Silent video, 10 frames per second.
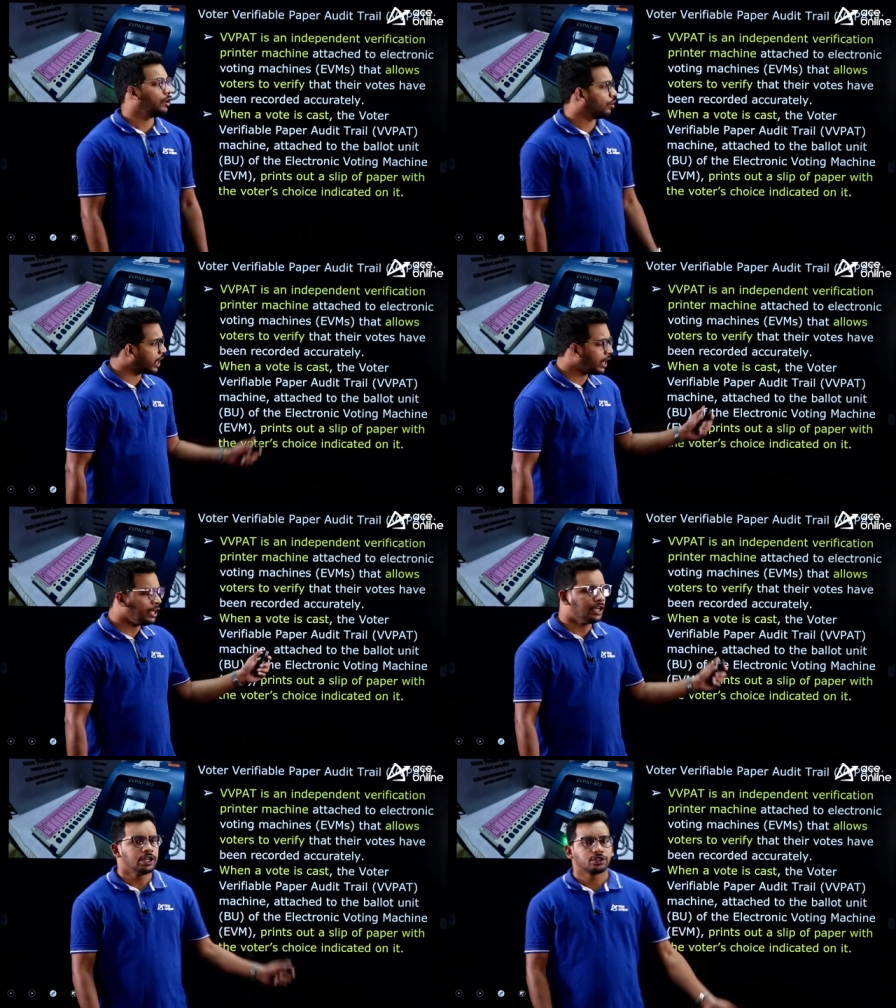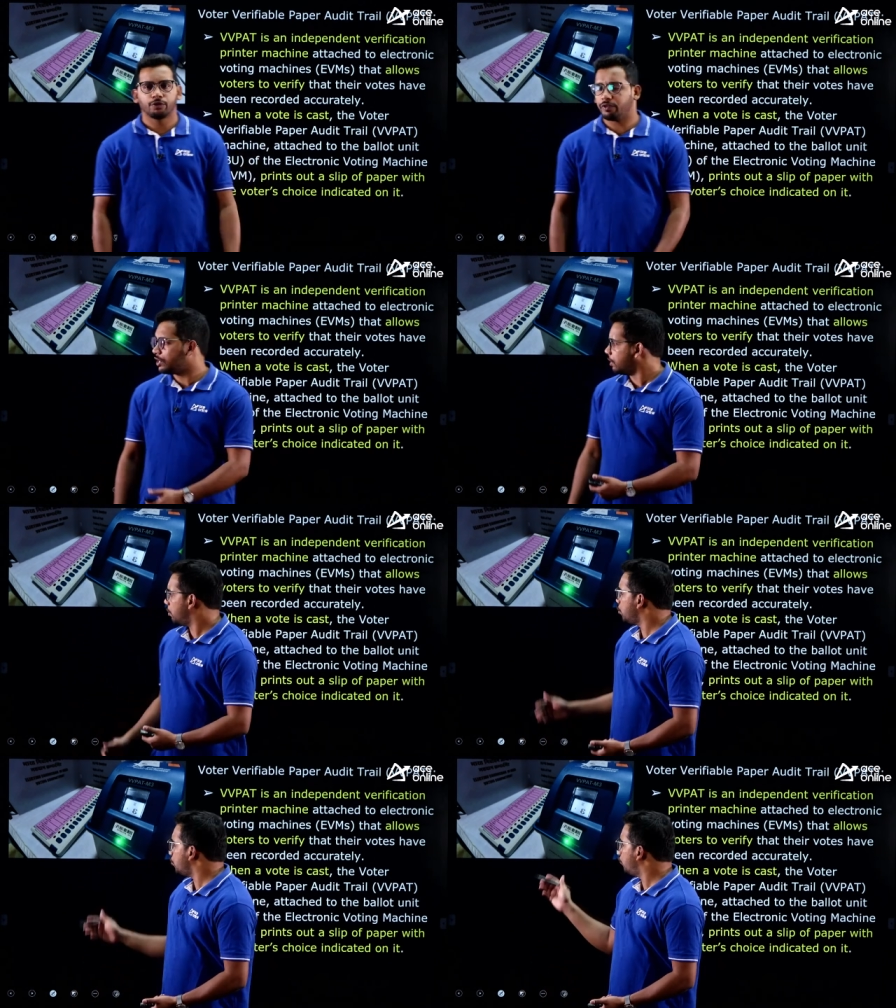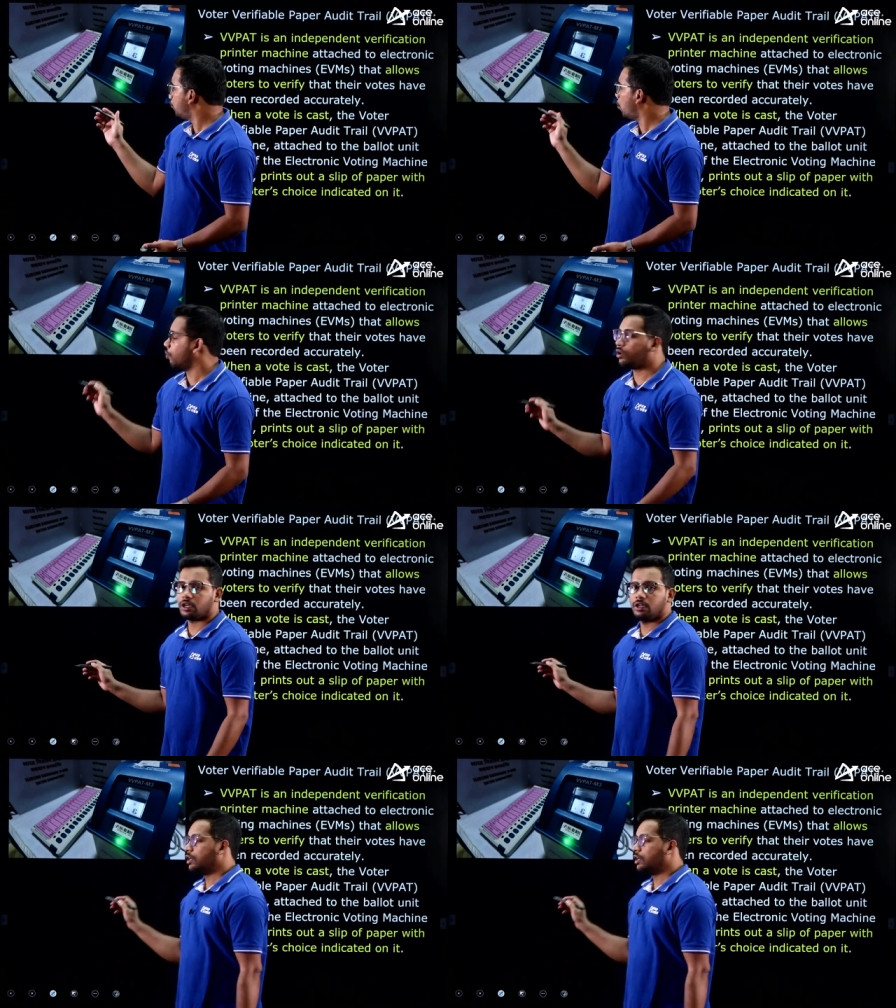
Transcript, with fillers: Okay. So, when you vote,